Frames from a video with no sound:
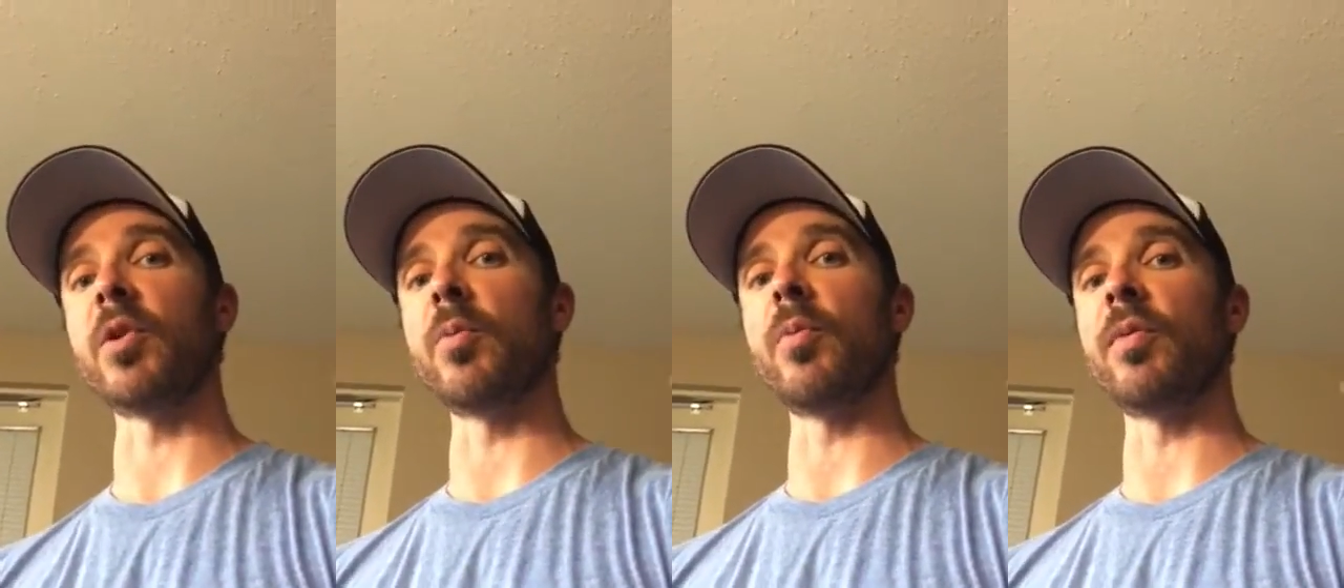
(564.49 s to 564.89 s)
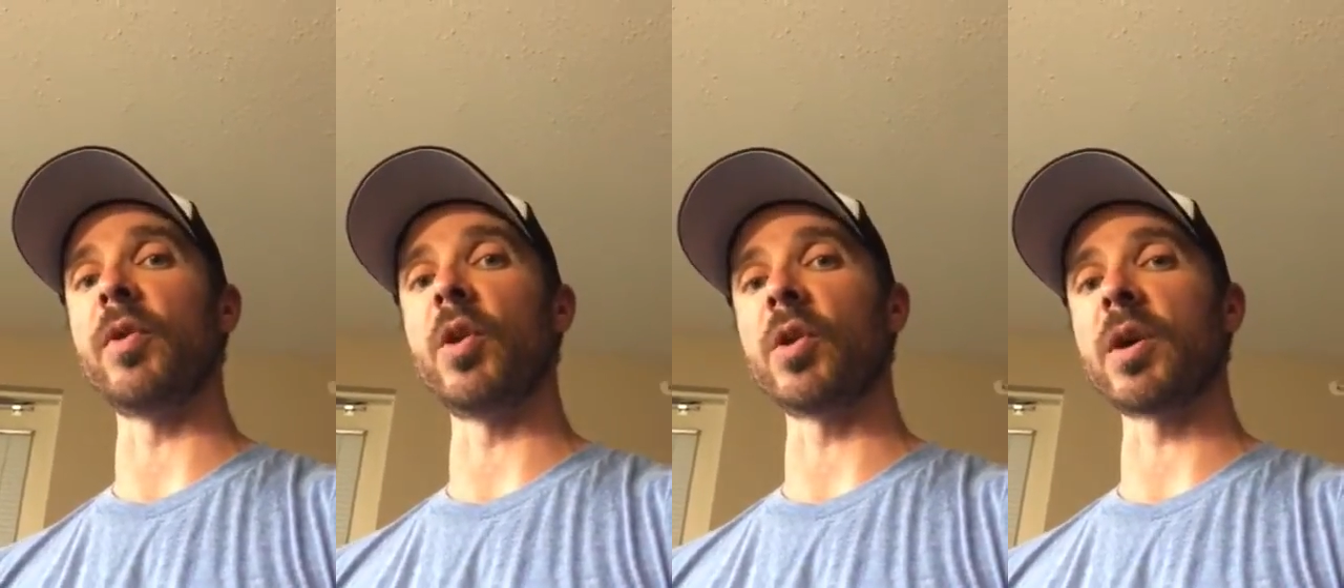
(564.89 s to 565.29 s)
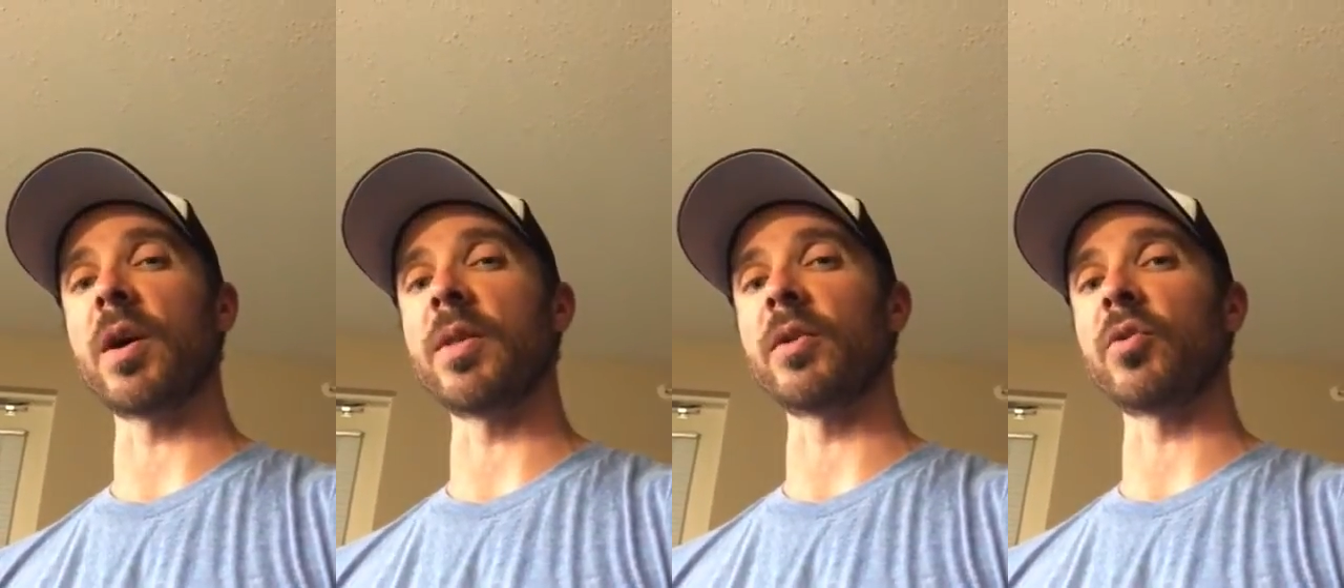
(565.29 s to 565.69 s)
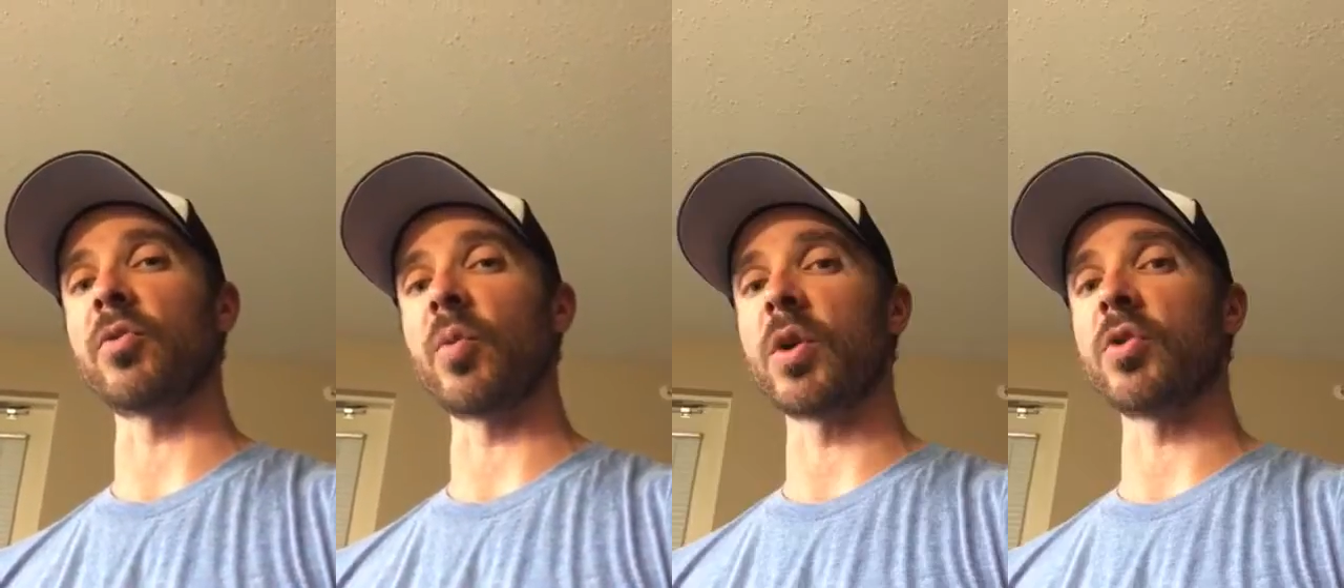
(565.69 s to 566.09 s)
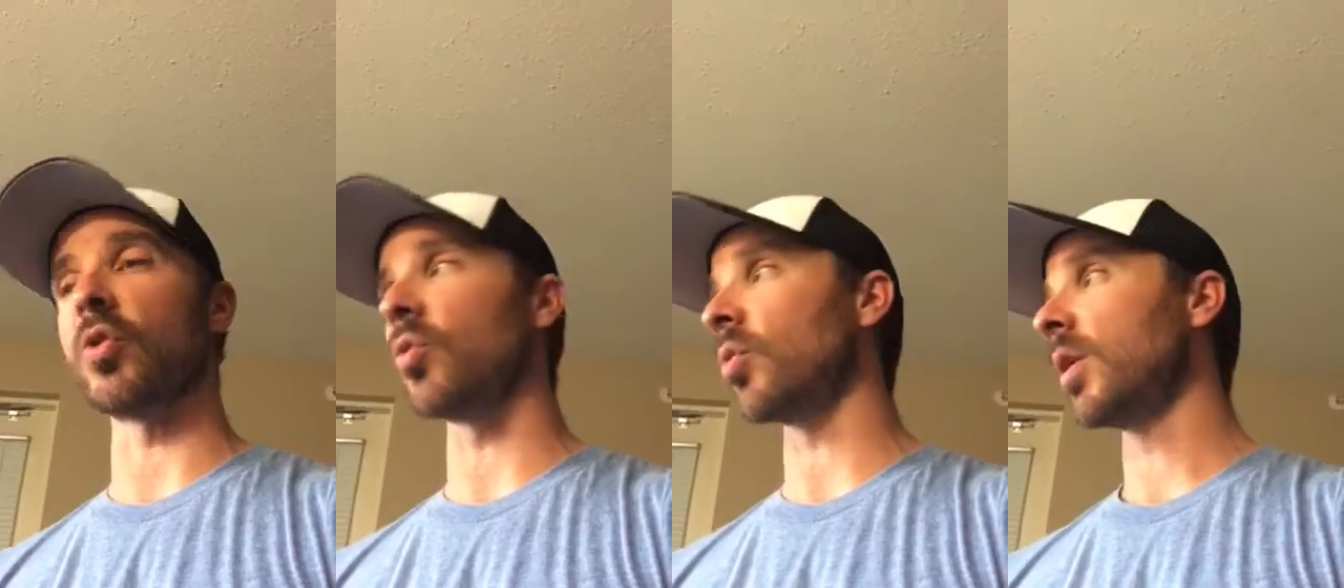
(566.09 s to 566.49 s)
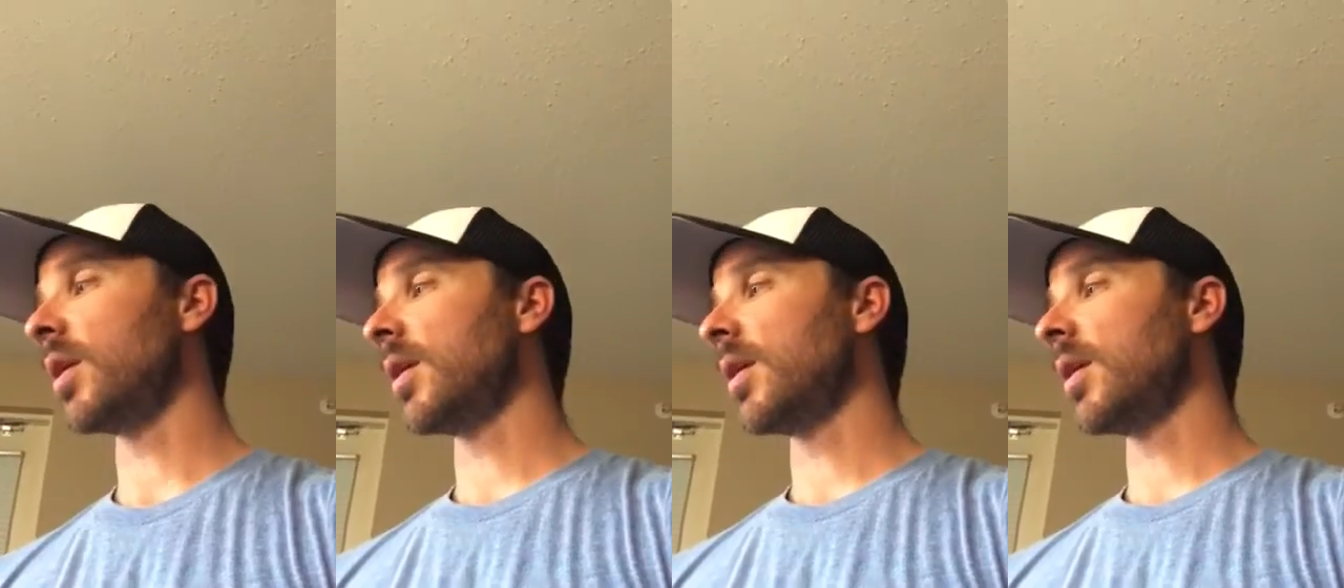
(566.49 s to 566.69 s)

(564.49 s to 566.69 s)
you look, I think there's one or two